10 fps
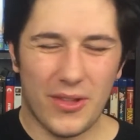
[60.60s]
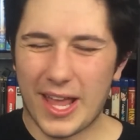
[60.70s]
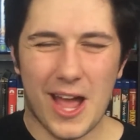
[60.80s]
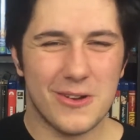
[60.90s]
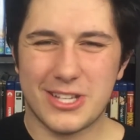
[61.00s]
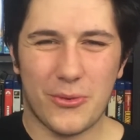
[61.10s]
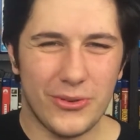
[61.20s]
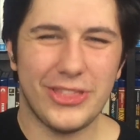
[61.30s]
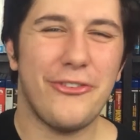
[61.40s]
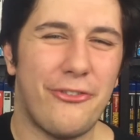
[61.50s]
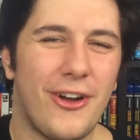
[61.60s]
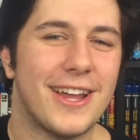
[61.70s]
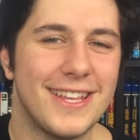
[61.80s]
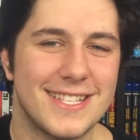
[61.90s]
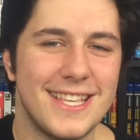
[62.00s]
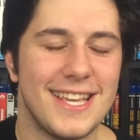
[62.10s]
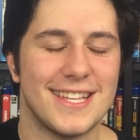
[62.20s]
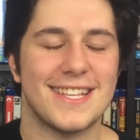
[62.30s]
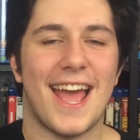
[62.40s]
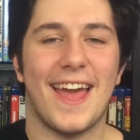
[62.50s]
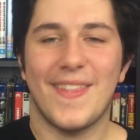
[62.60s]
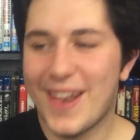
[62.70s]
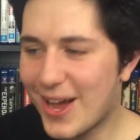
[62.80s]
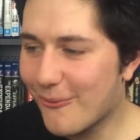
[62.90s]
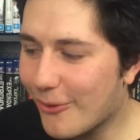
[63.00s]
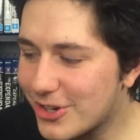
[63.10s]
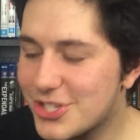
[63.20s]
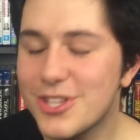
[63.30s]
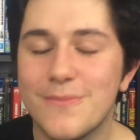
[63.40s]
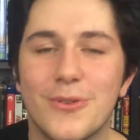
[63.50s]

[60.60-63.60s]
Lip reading: Like, I was like, what the fuck is this? And then I watched the